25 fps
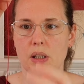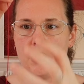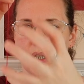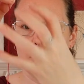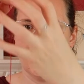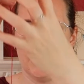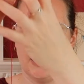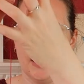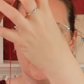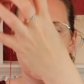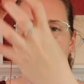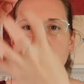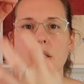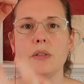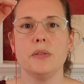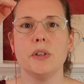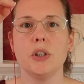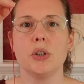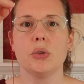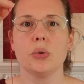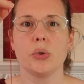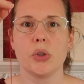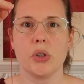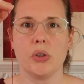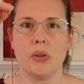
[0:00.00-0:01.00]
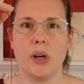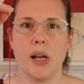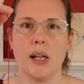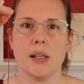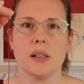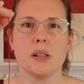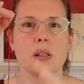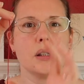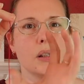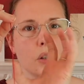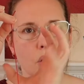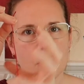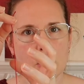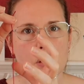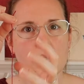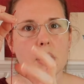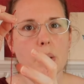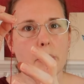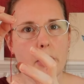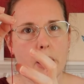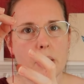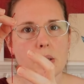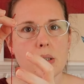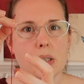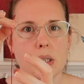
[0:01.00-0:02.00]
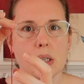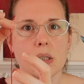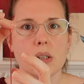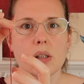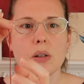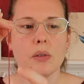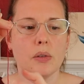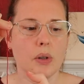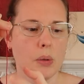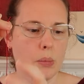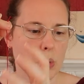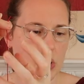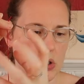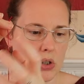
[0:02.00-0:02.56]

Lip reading: the individual strands, there's usually about 6 of them.